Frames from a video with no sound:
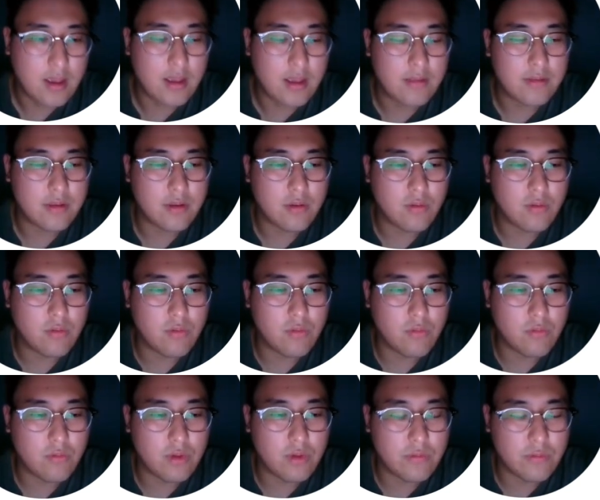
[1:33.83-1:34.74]
And the
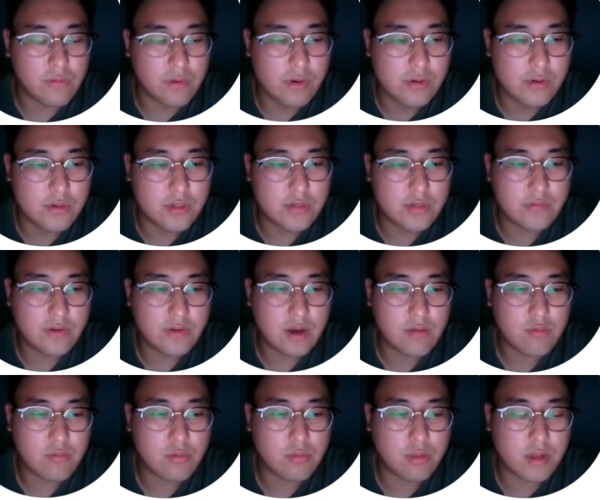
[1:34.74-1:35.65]
reverse
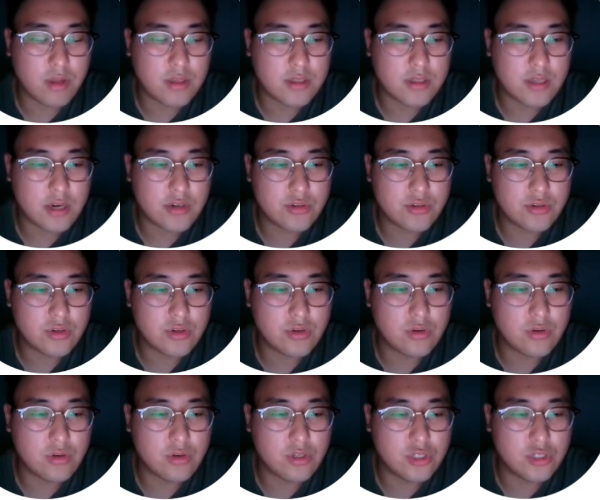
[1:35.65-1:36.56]
fibroblasts
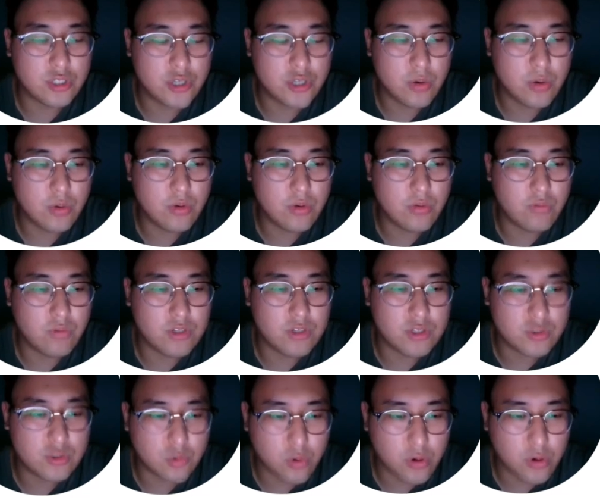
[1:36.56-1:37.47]
actually showed
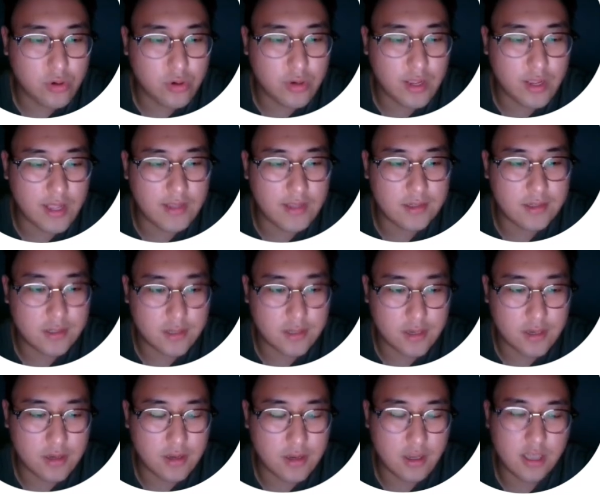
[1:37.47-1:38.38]
restored
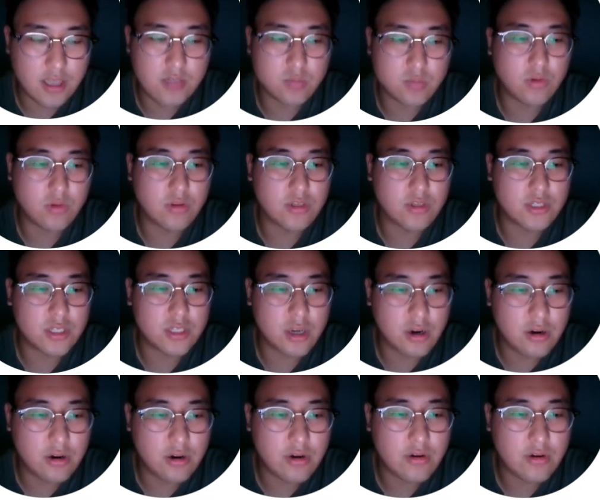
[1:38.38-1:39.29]
NC as well as
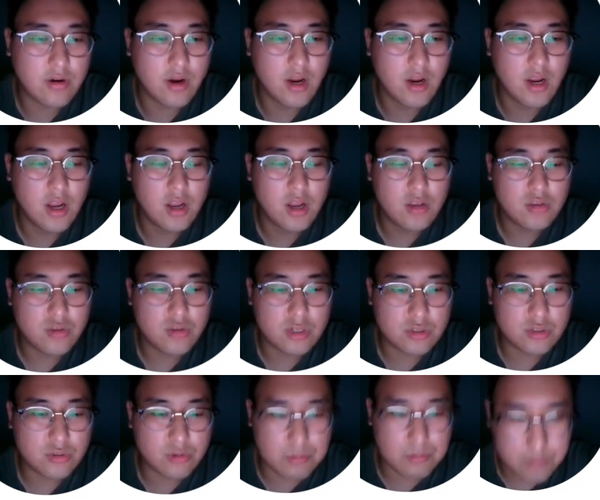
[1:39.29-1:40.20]
younger
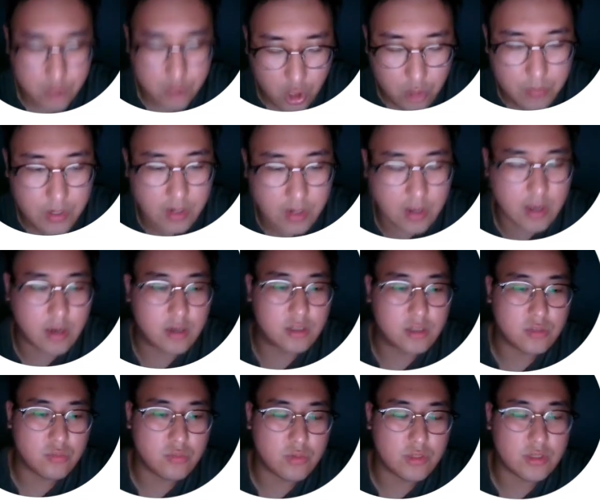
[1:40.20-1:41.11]
transcriptomic
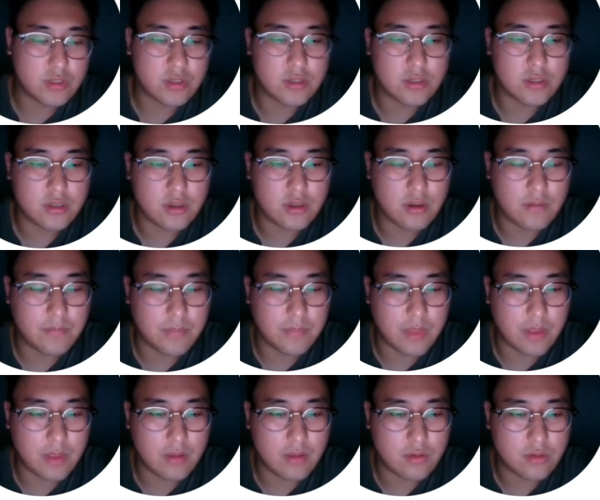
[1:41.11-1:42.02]
age, which is
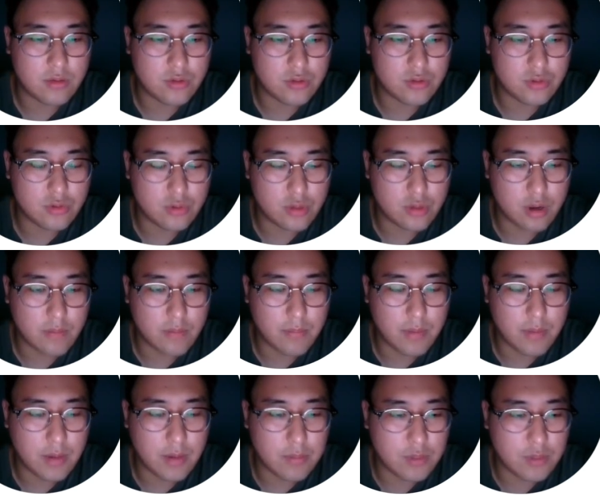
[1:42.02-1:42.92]

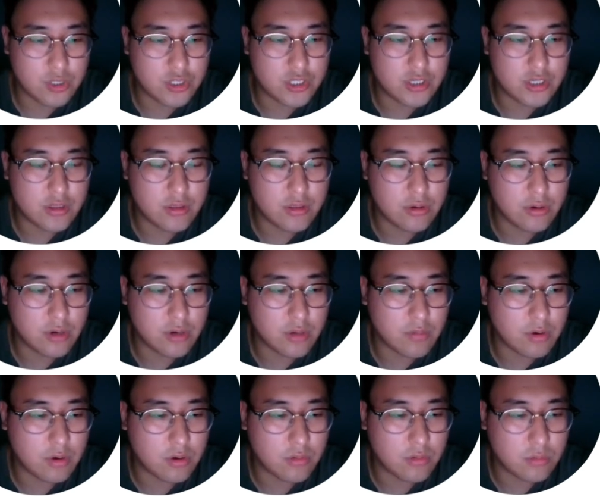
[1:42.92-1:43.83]
done by machine
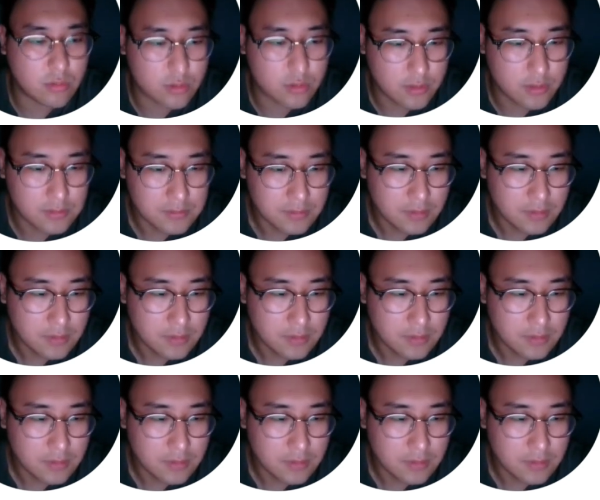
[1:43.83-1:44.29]
learning models.